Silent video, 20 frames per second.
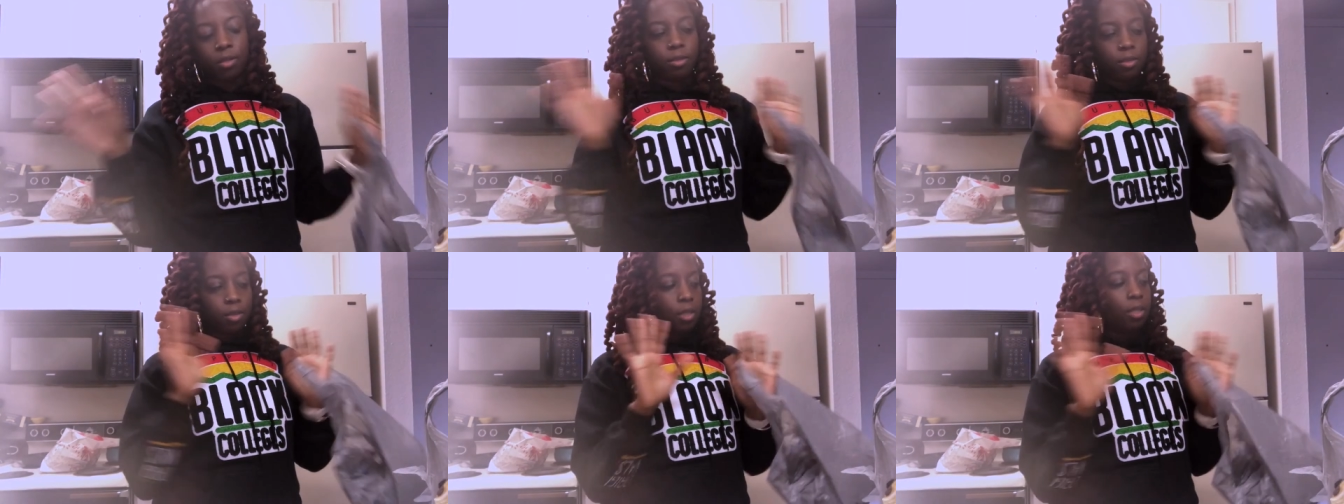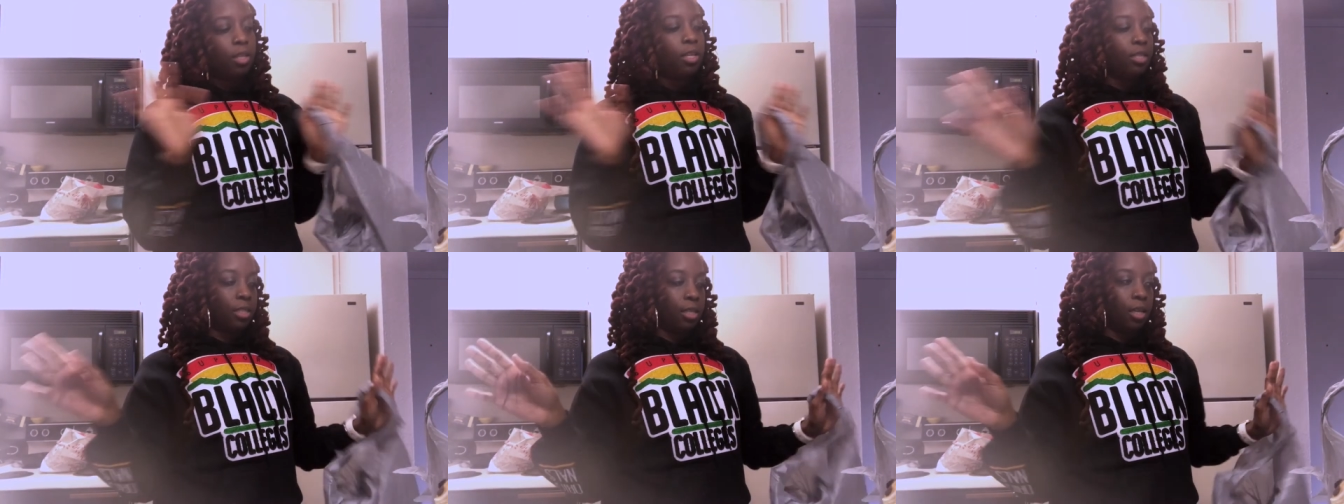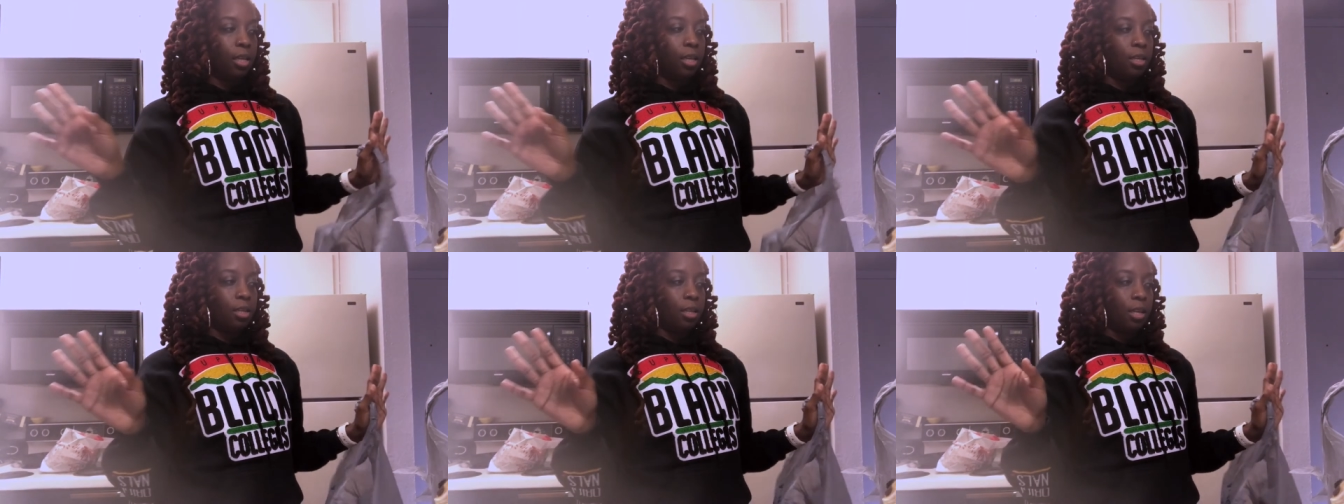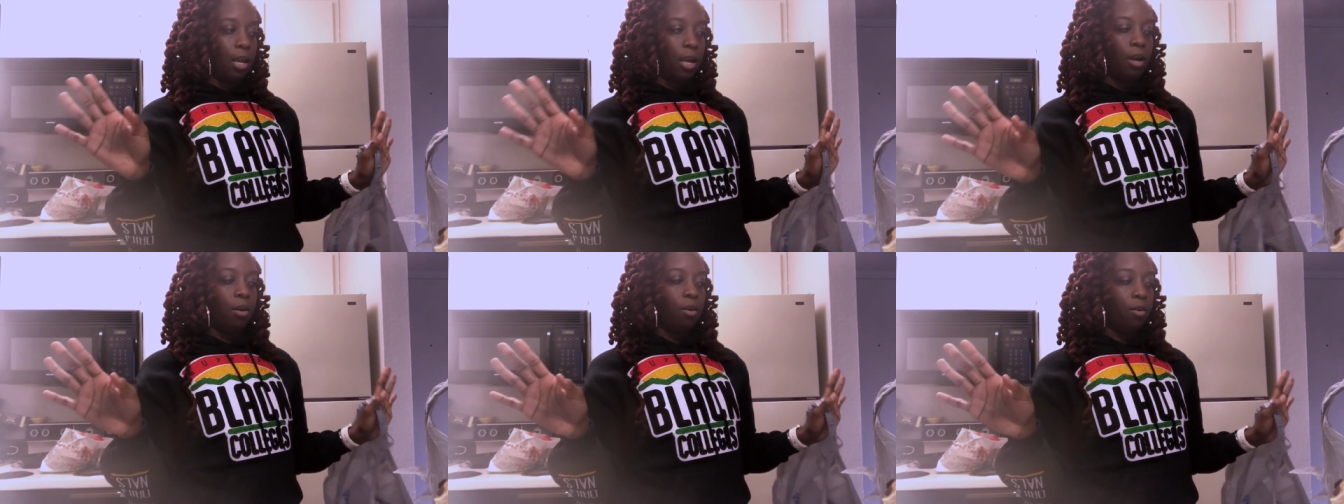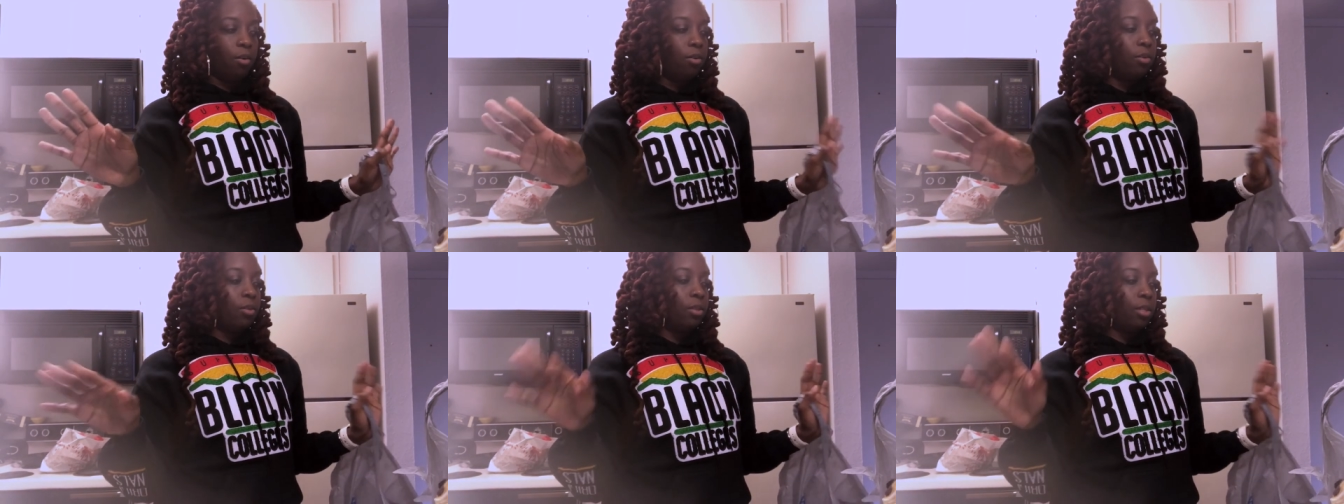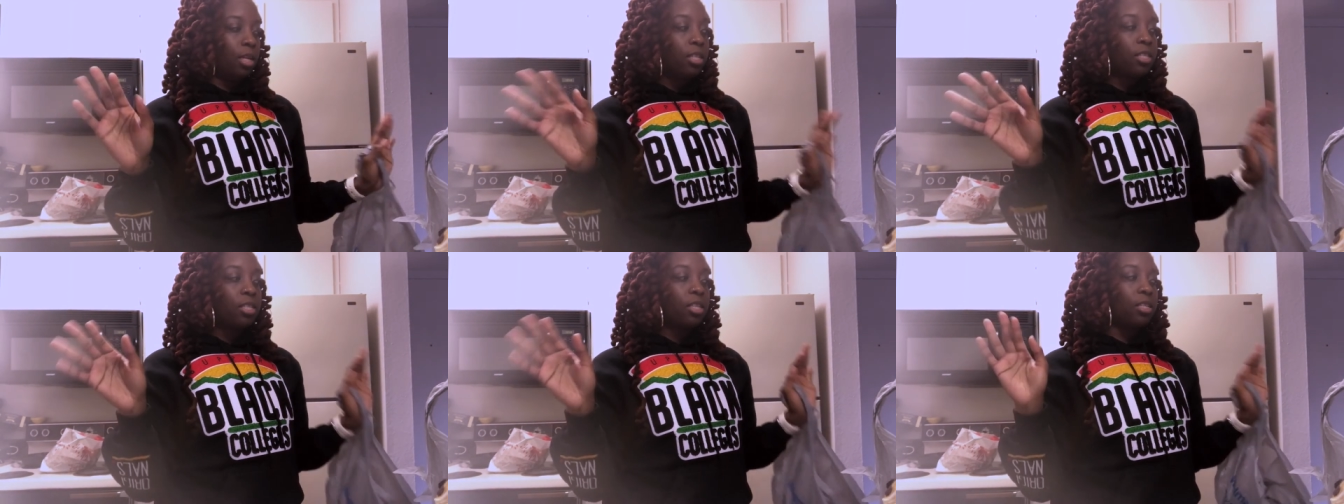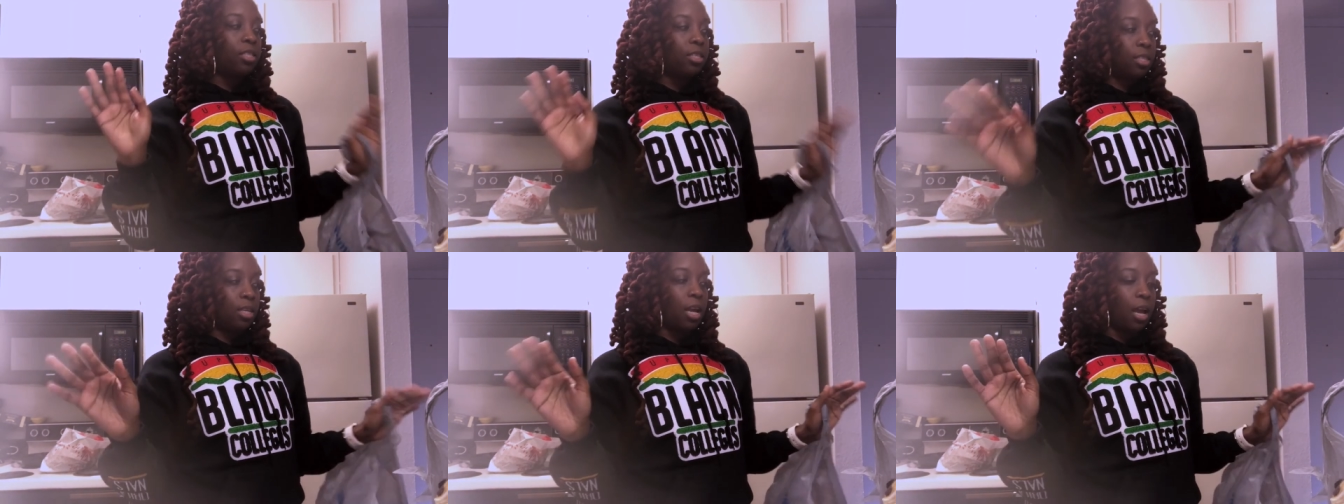listen now. These are
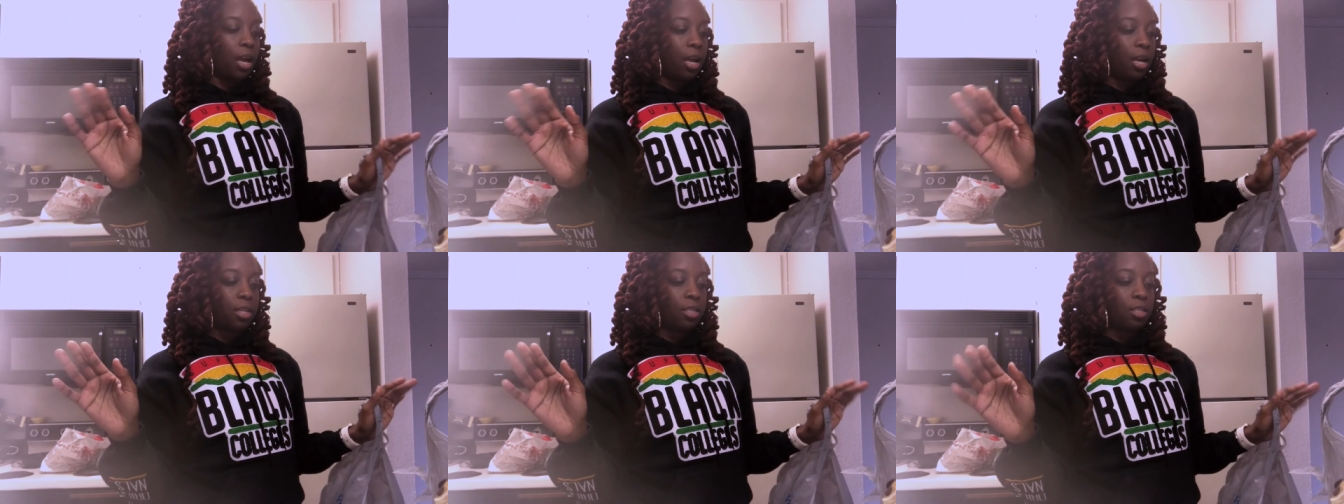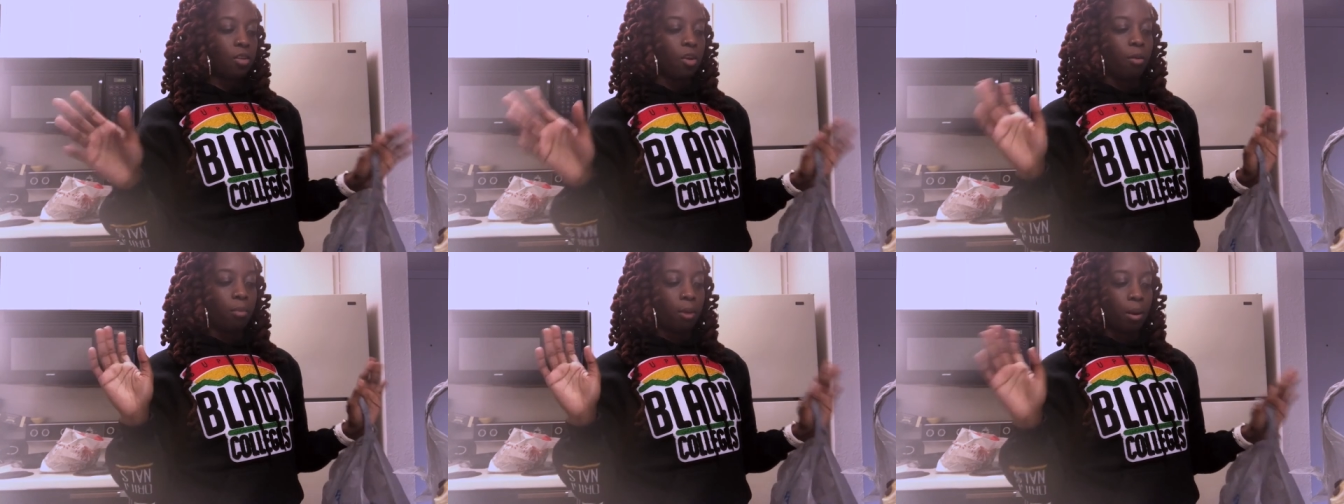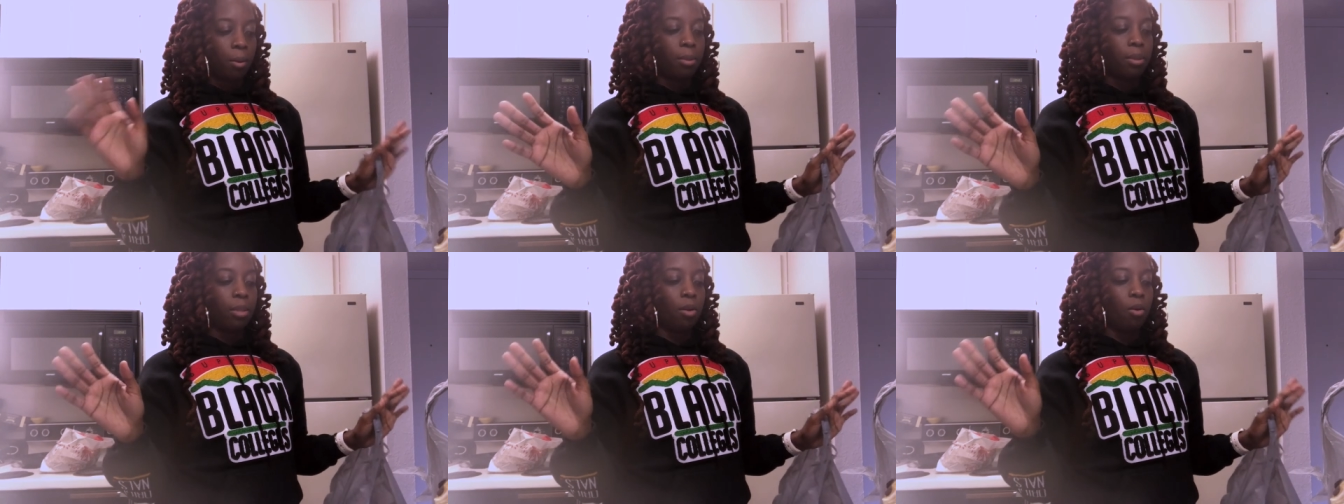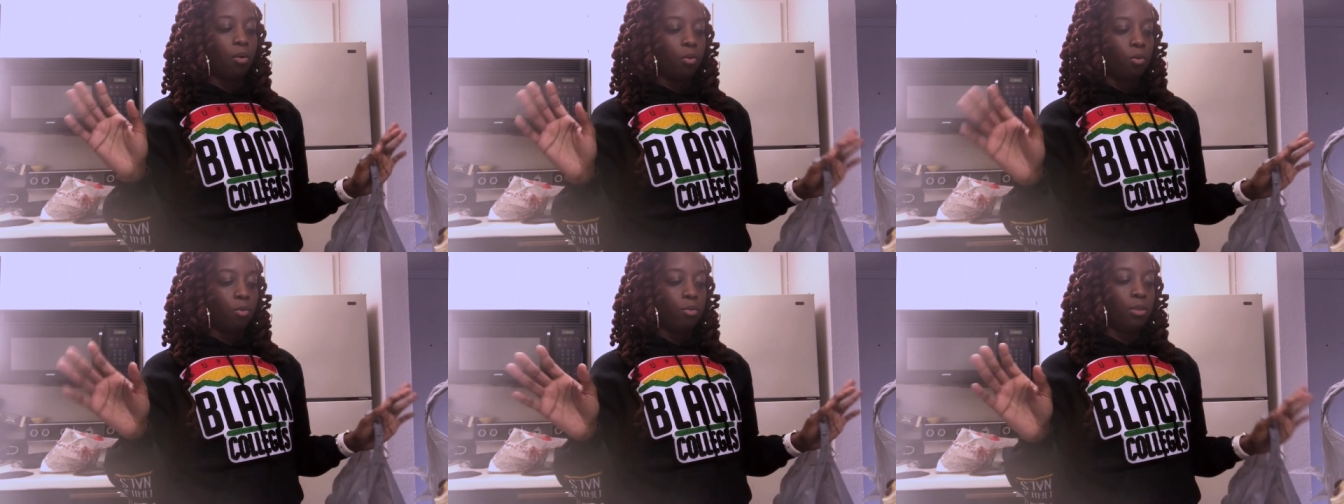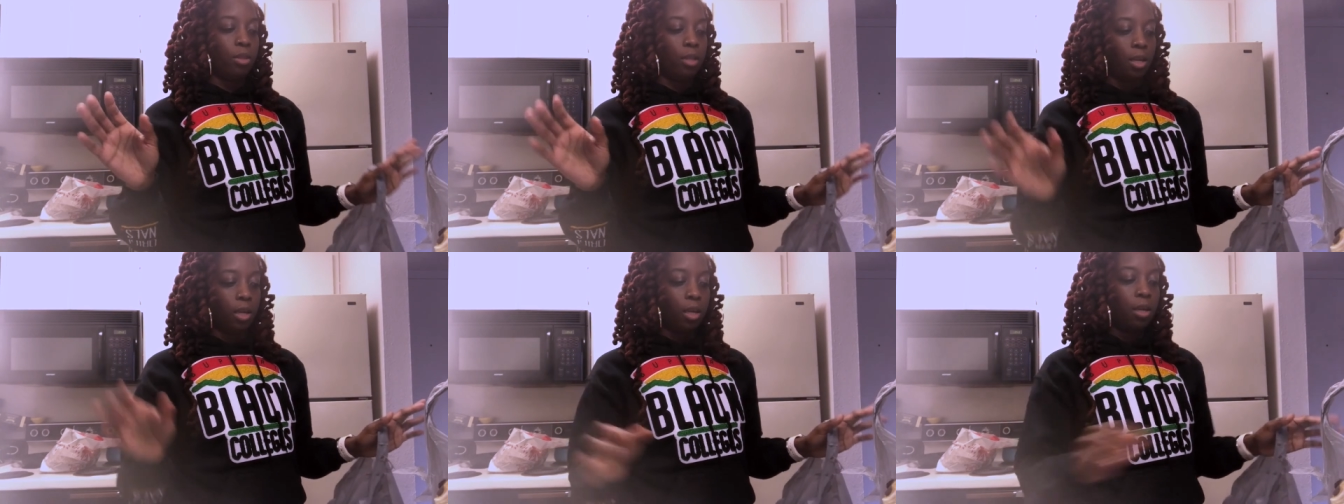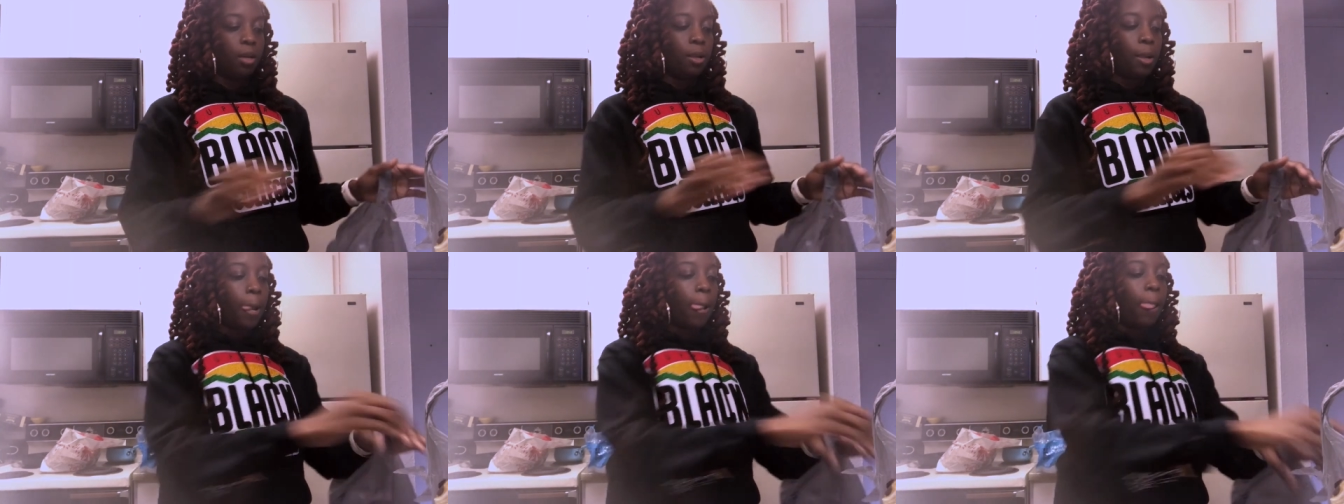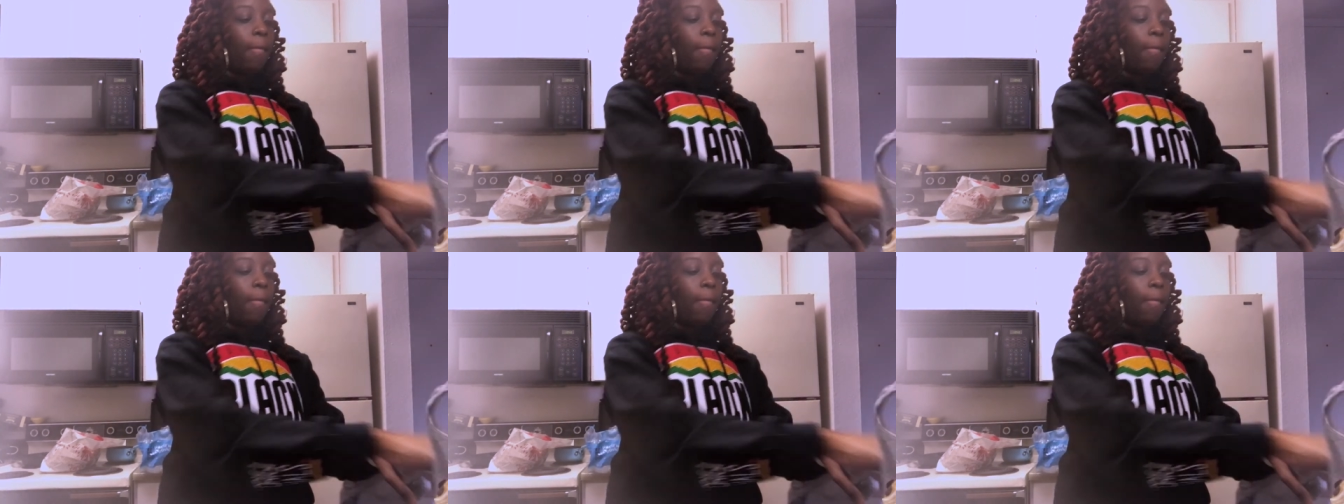snacks, so I'm not about to O D.